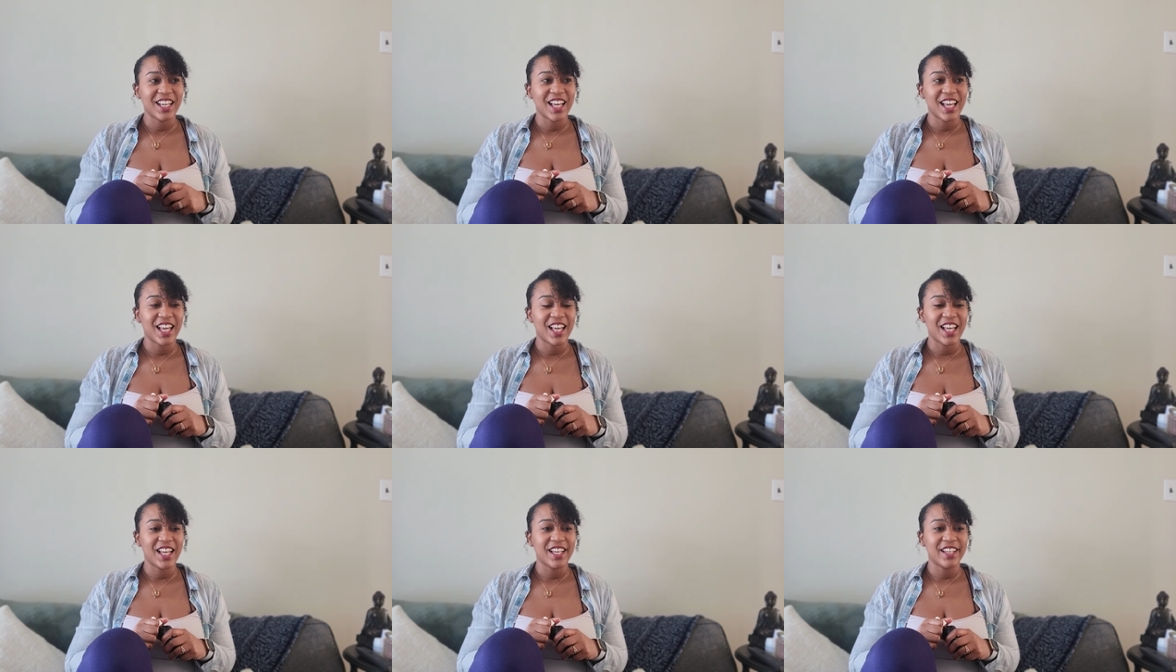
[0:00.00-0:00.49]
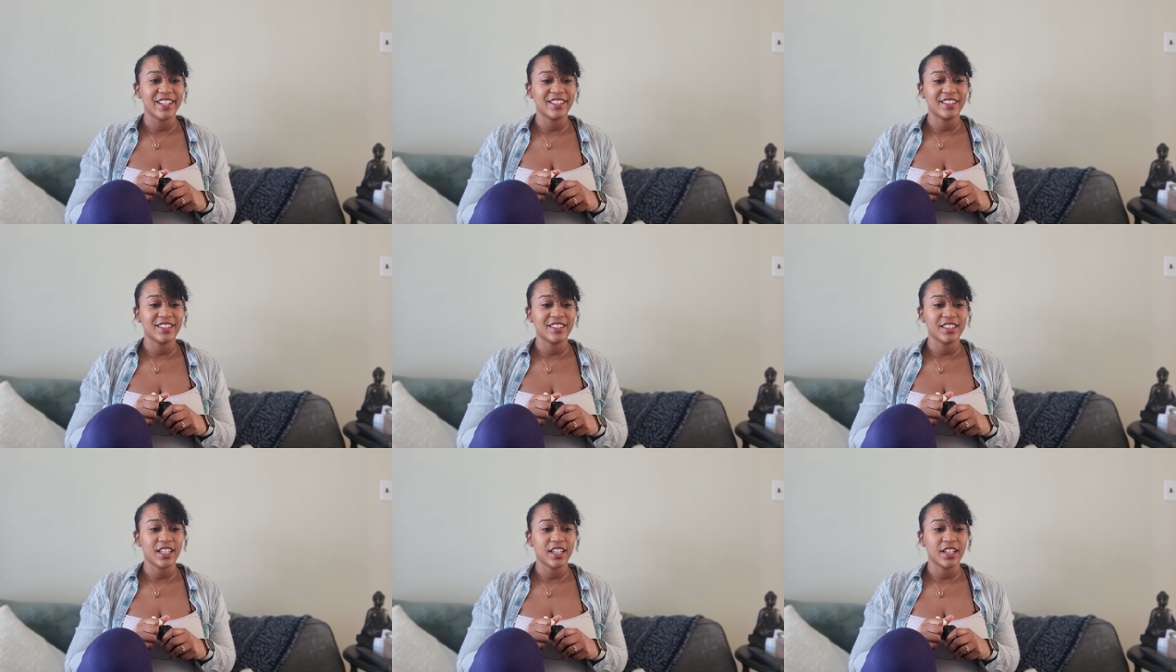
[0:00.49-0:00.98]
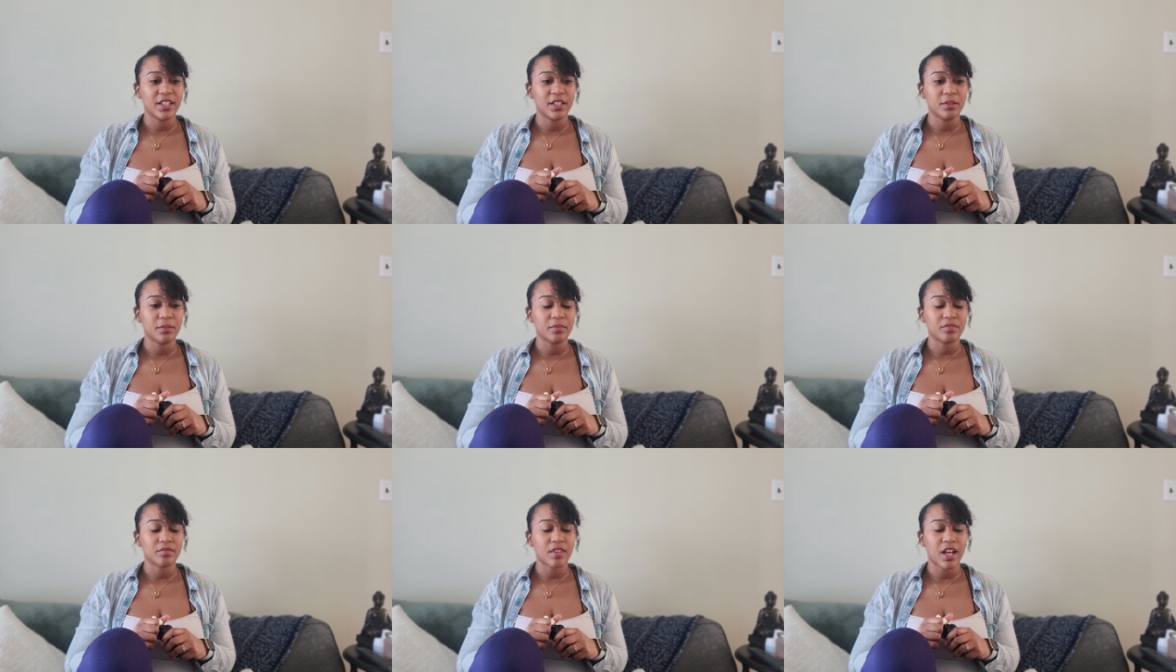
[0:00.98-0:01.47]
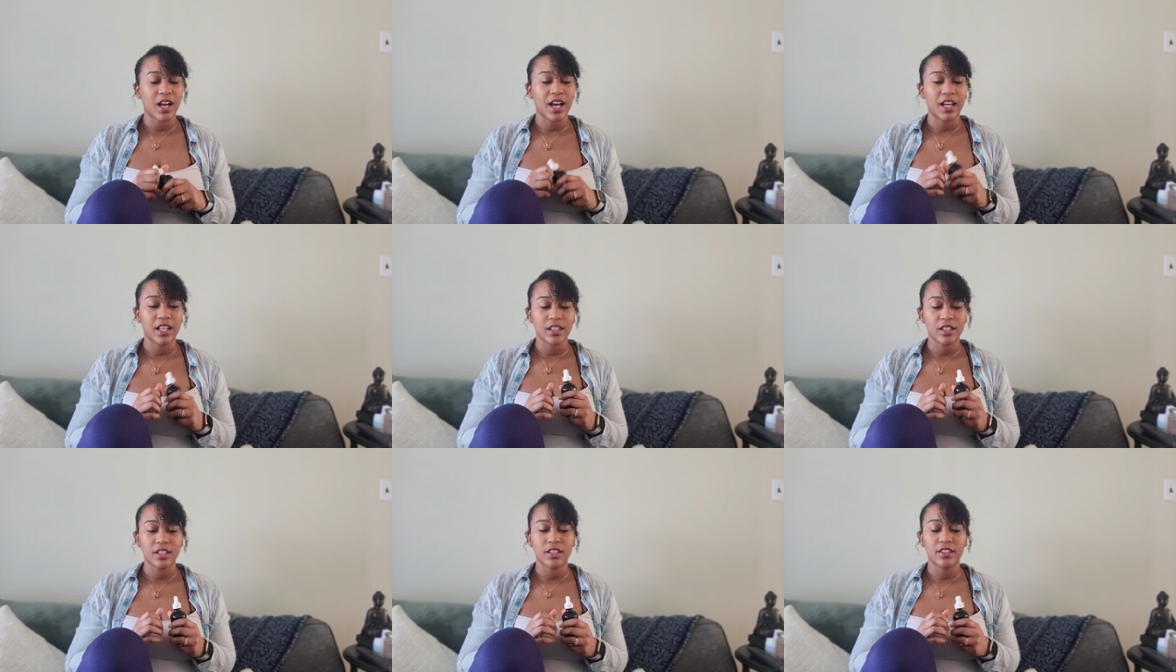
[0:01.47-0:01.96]
And I
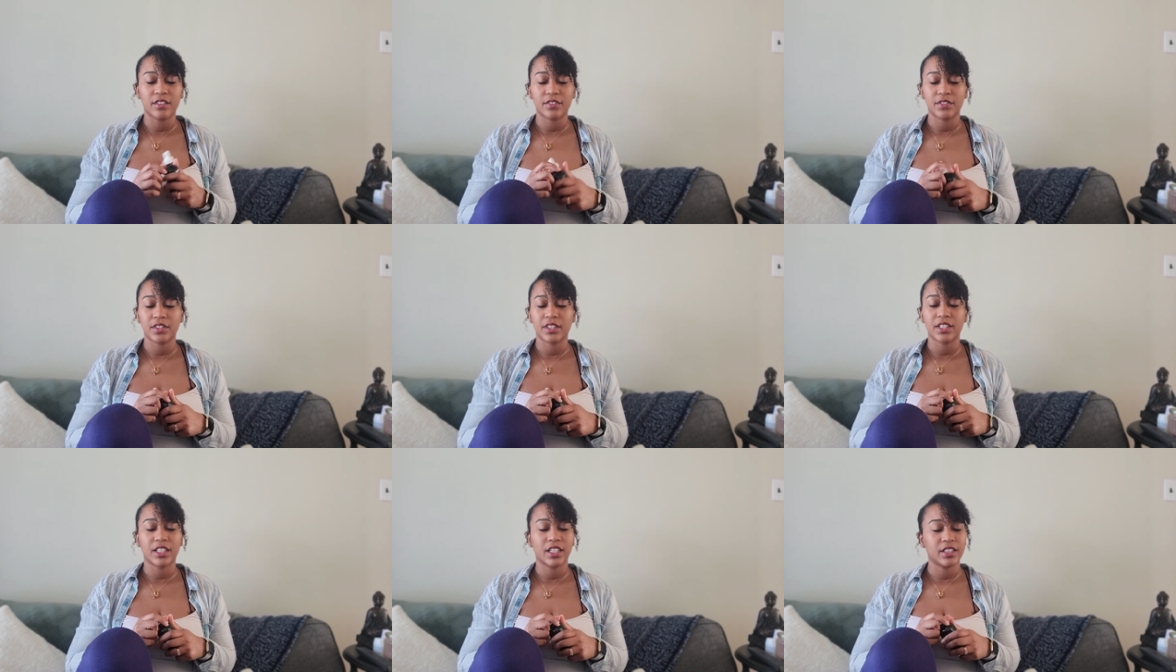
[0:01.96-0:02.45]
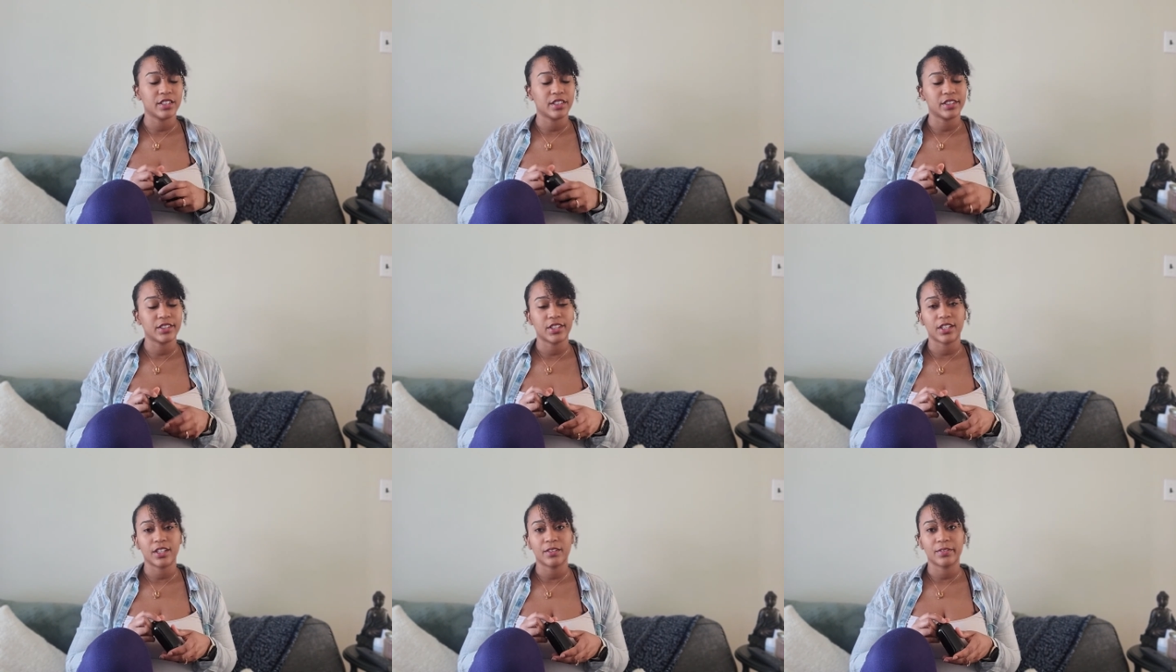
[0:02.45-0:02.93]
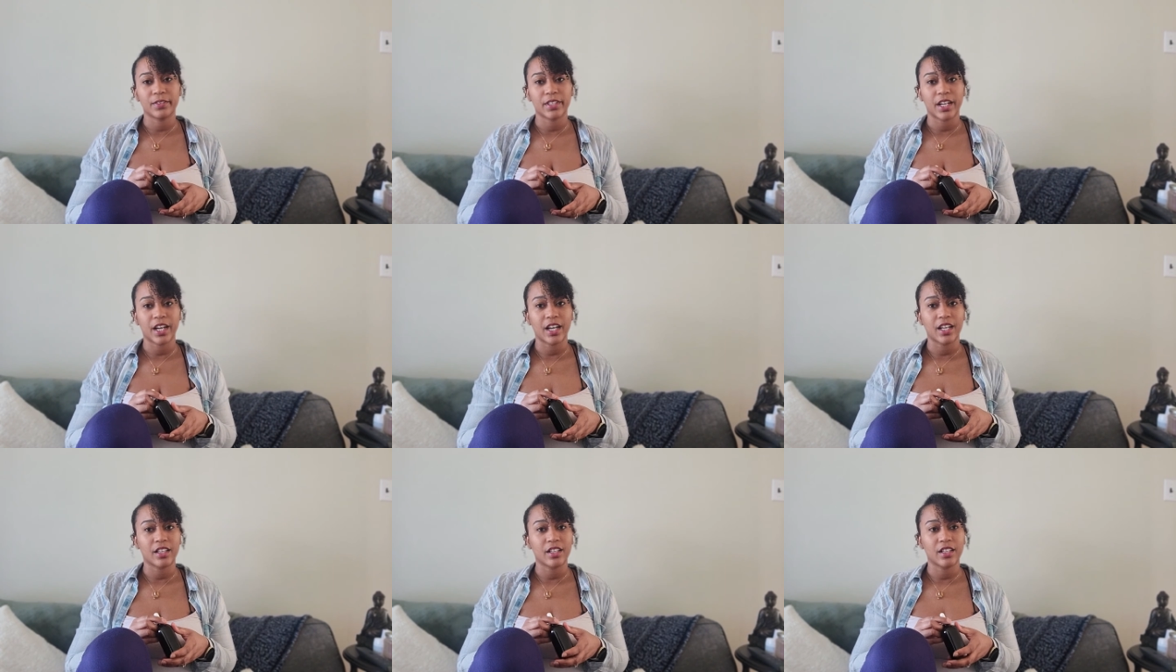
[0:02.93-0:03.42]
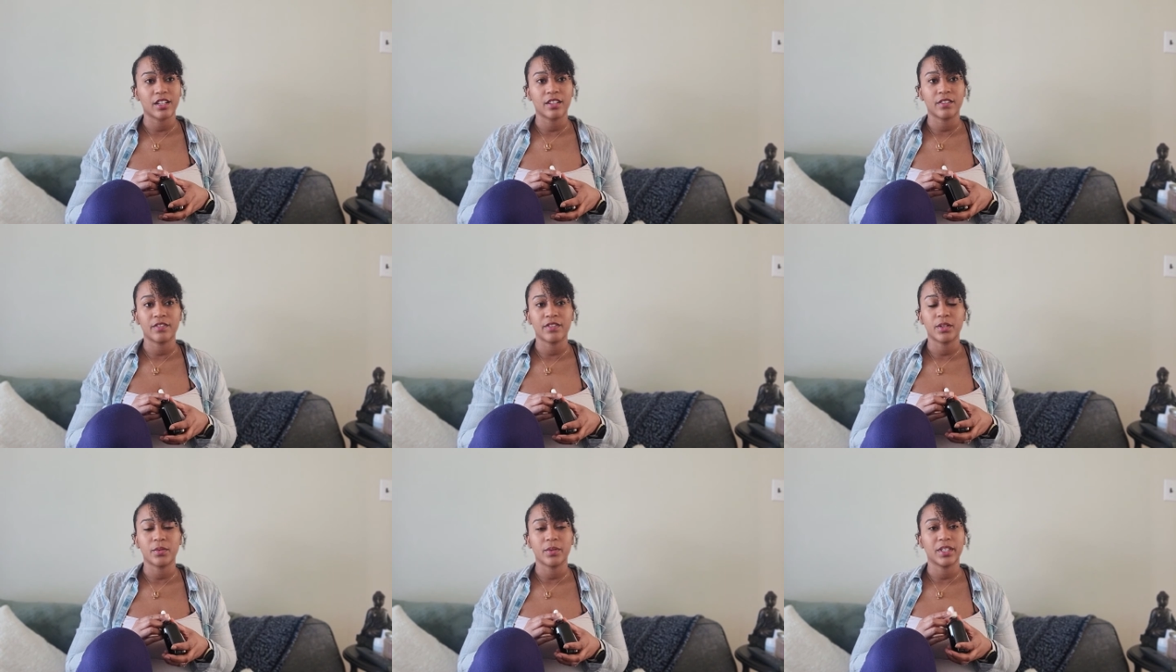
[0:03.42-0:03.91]
love Kenyan coffee. I love
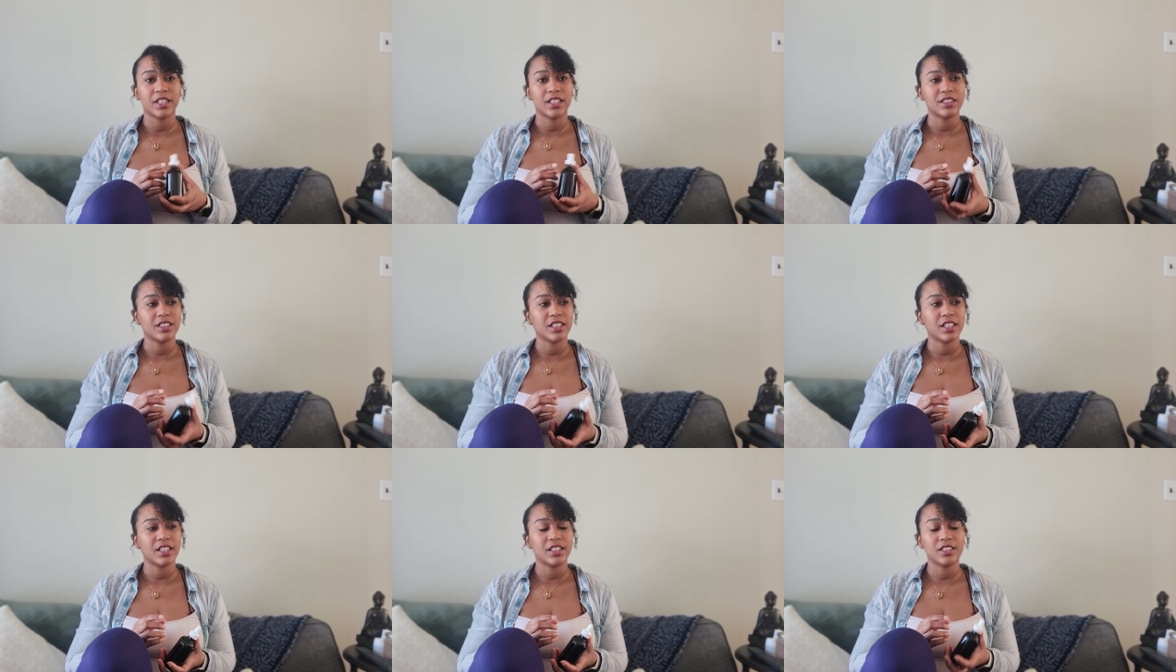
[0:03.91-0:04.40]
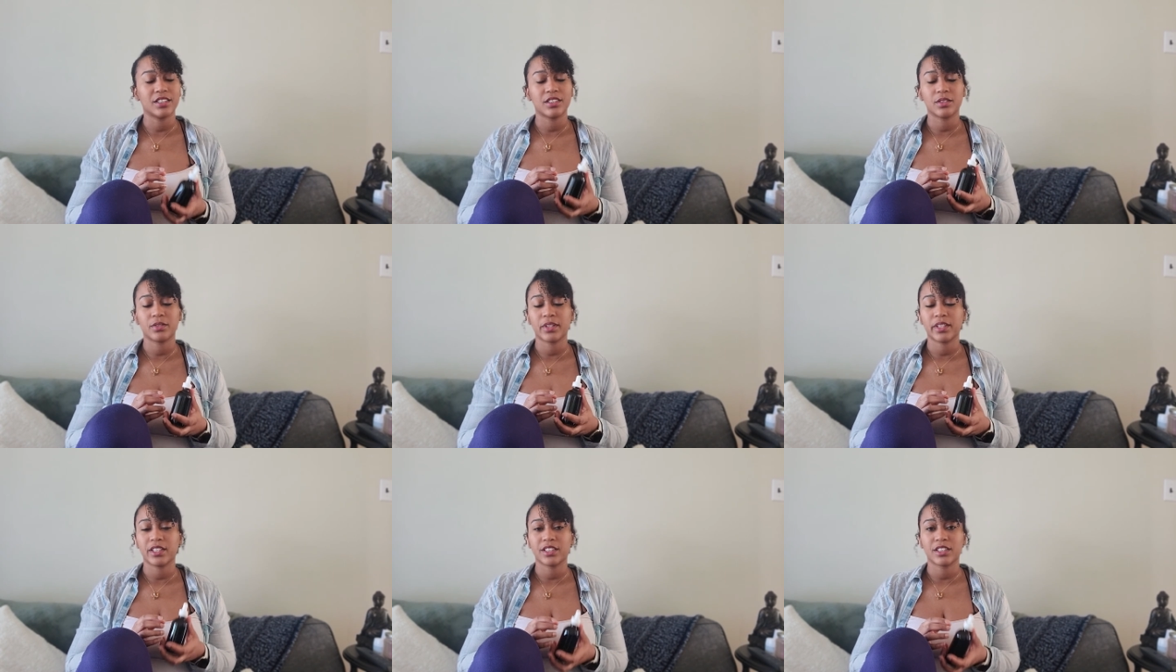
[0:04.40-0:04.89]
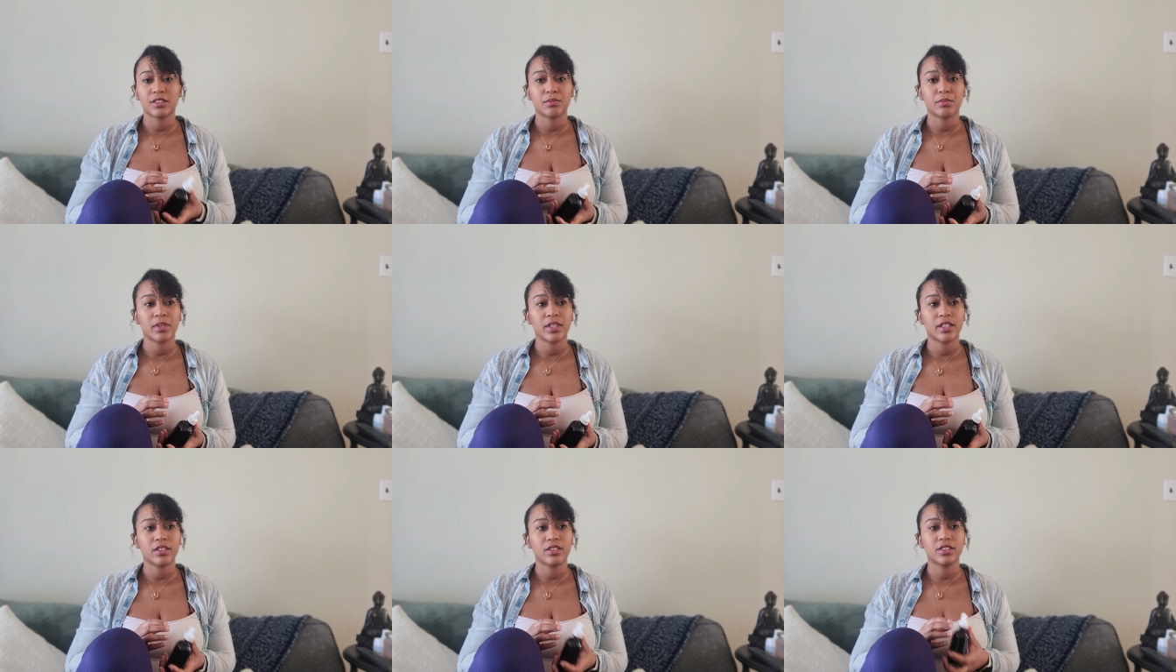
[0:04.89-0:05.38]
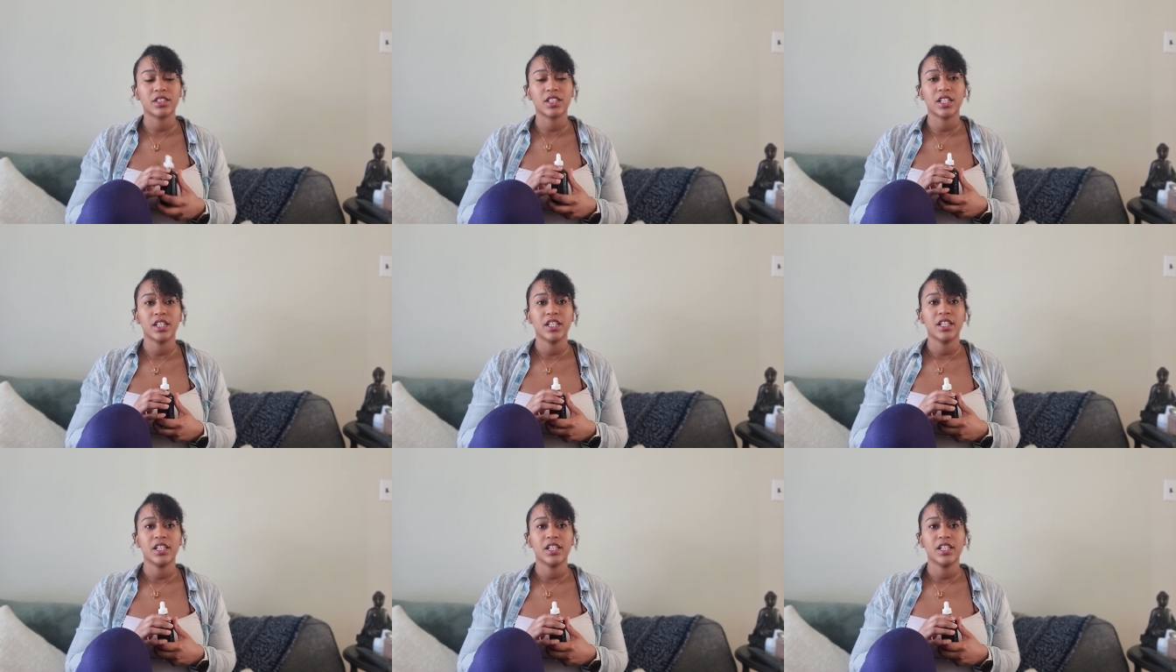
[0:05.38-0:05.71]
the way it tastes, the way it smells.